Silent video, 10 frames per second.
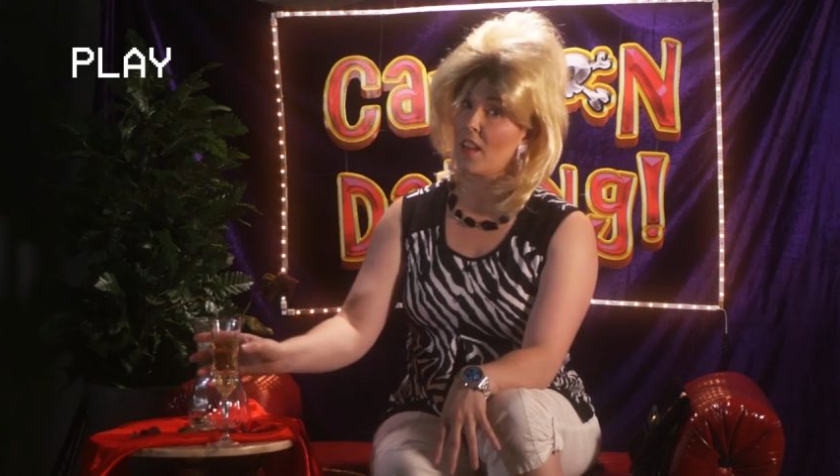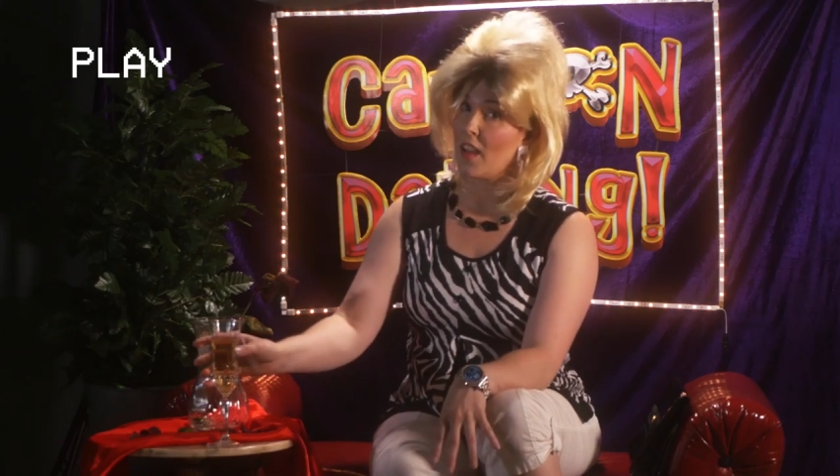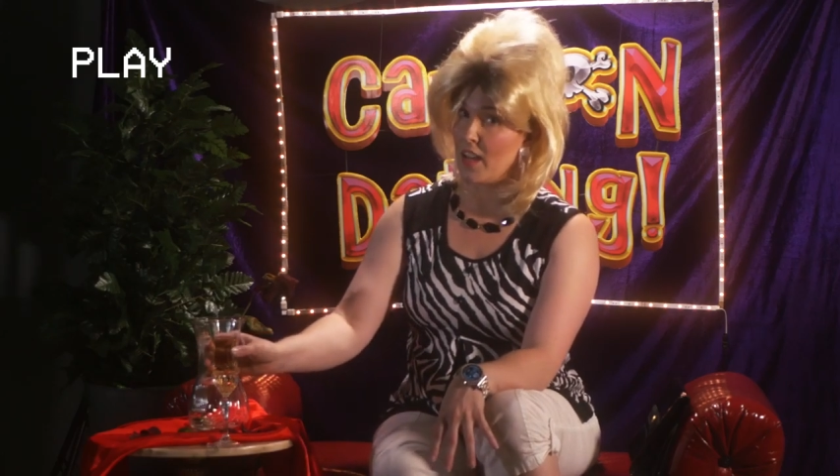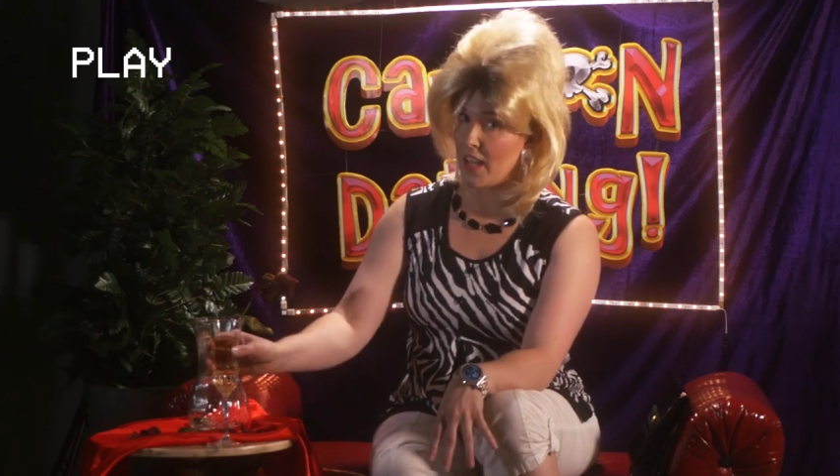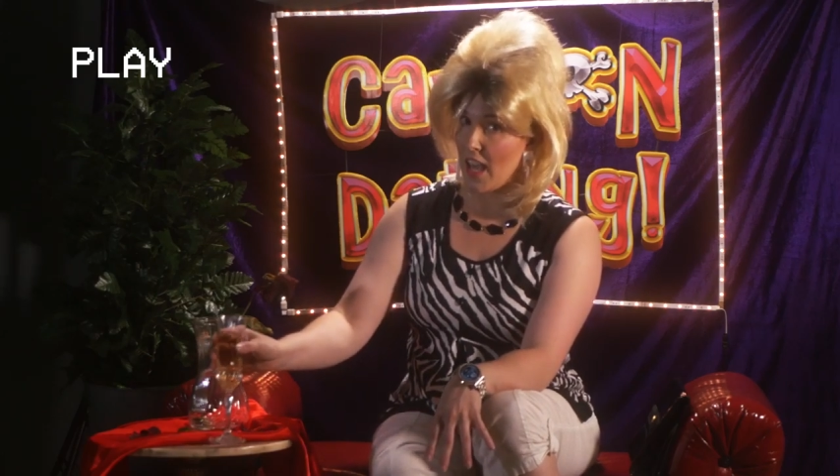
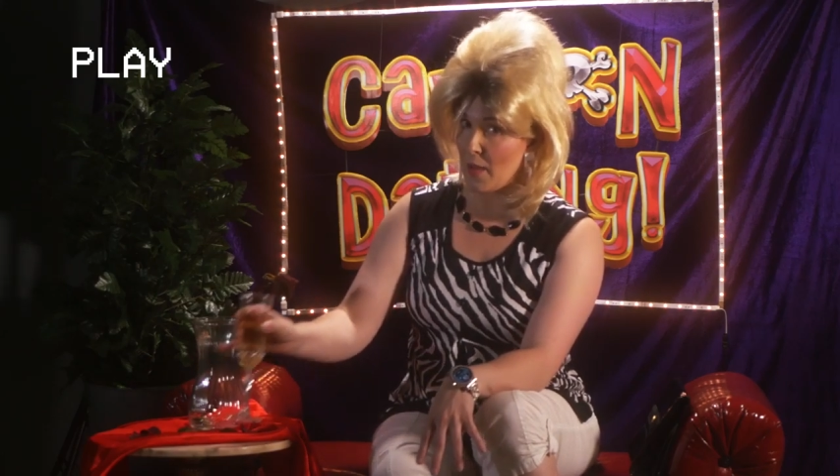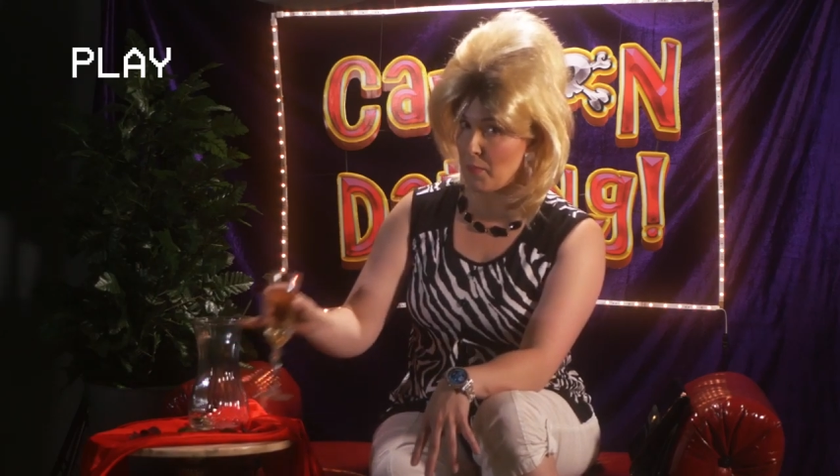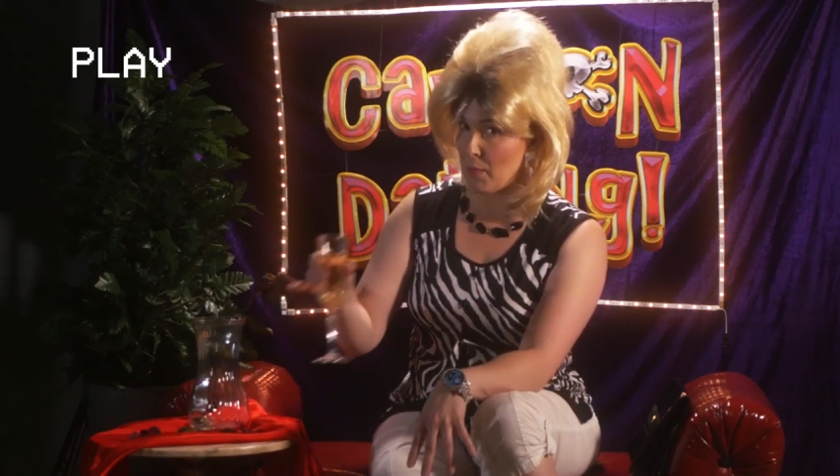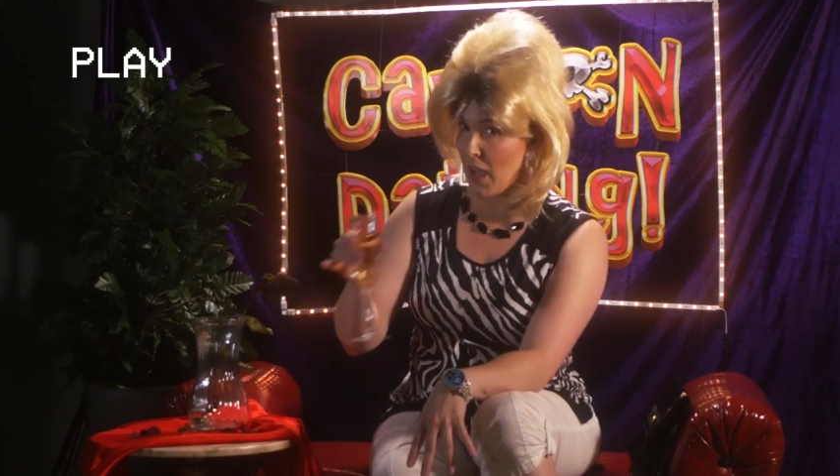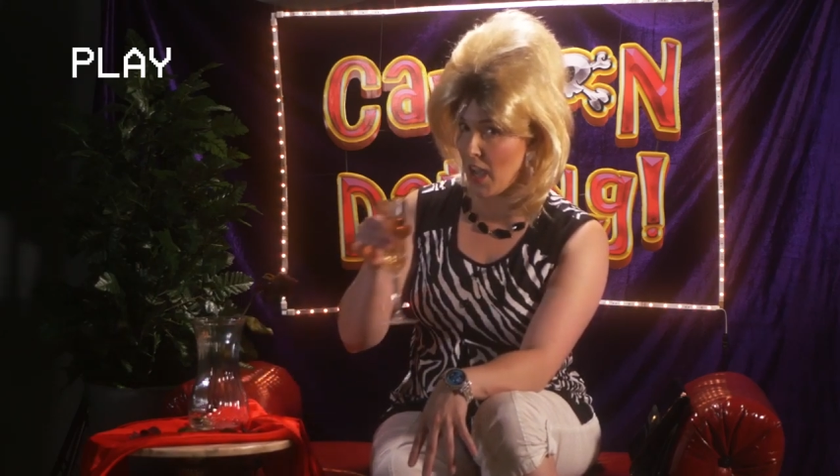And he
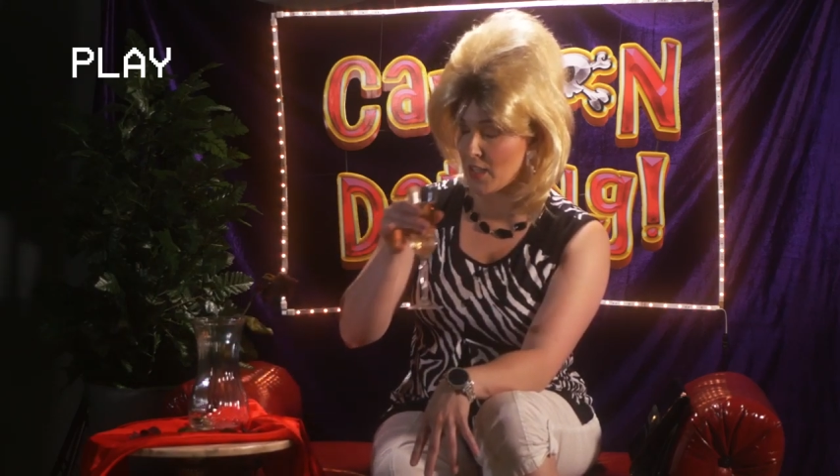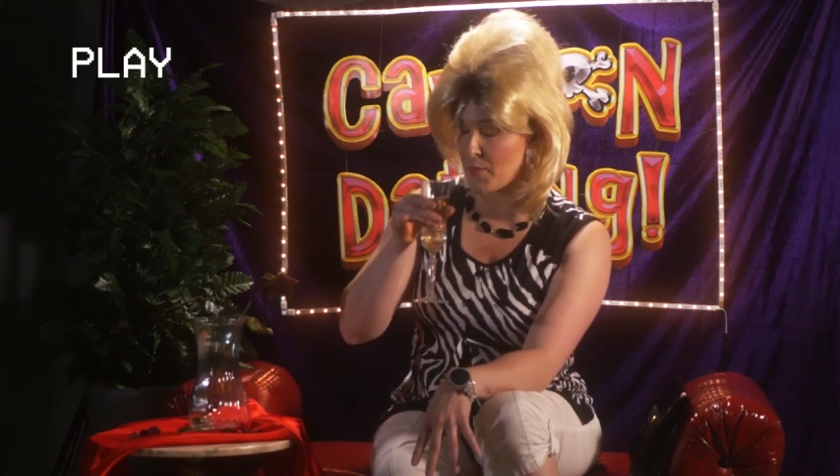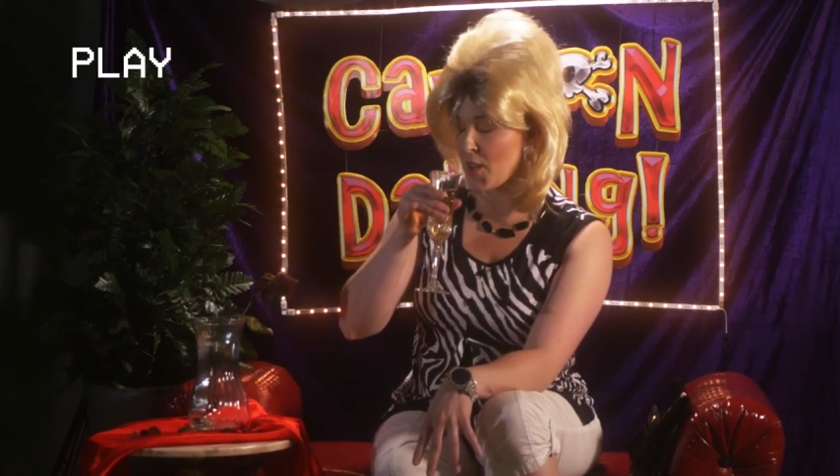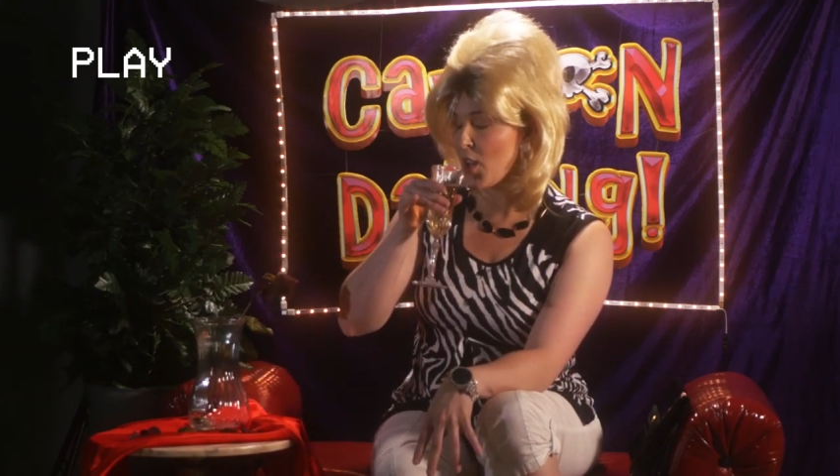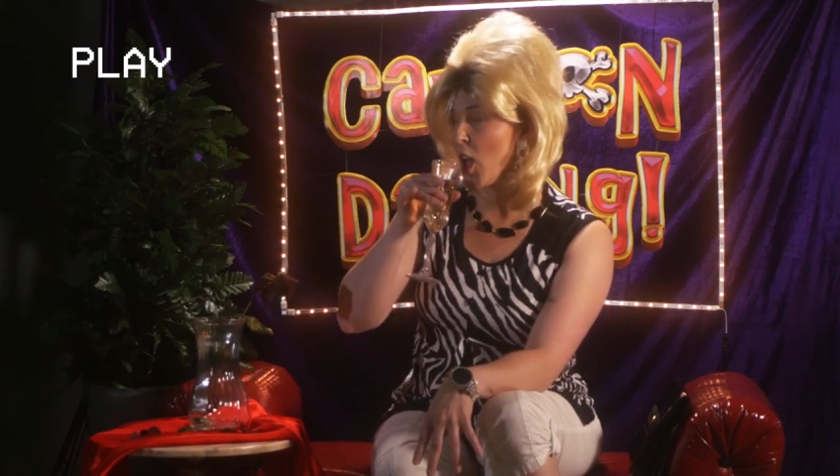can't be my
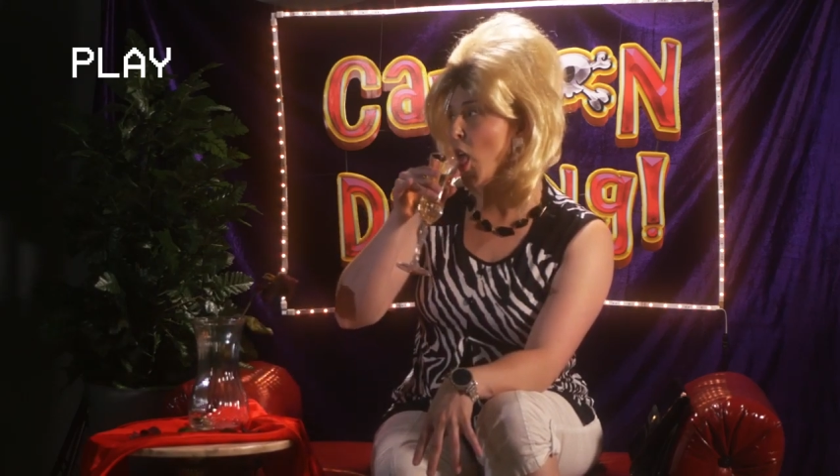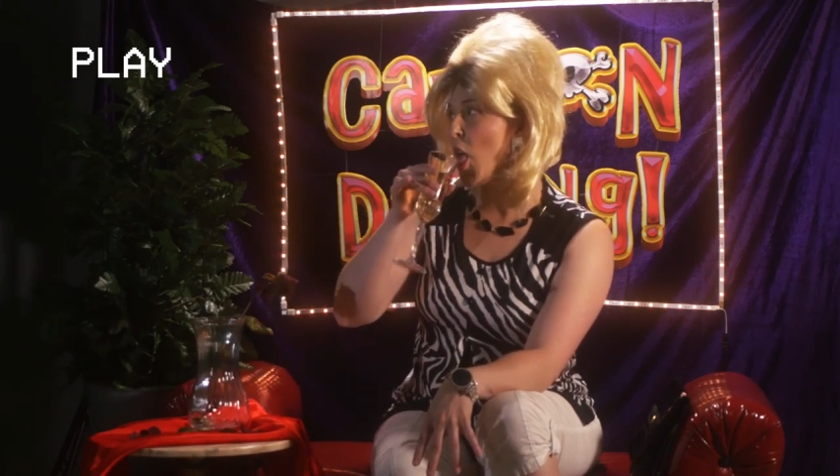husband.